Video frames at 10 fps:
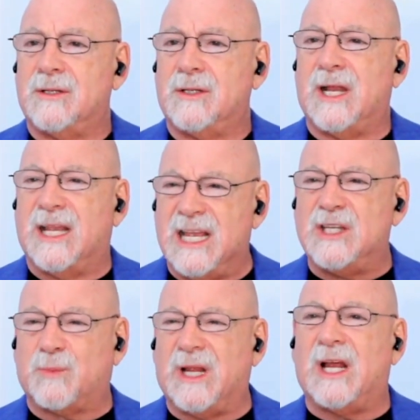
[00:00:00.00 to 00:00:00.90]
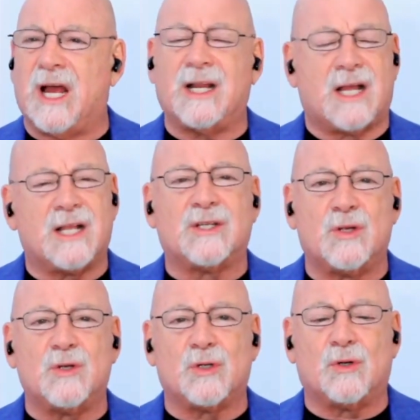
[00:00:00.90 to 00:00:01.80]
that he's bringing on a
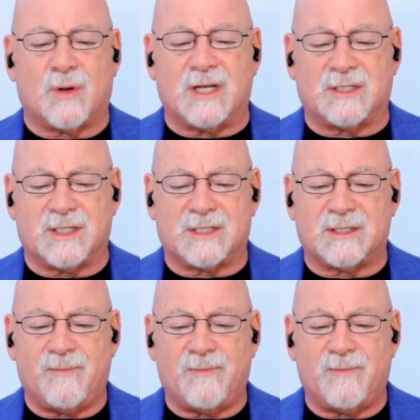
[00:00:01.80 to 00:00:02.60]
constitutional crisis.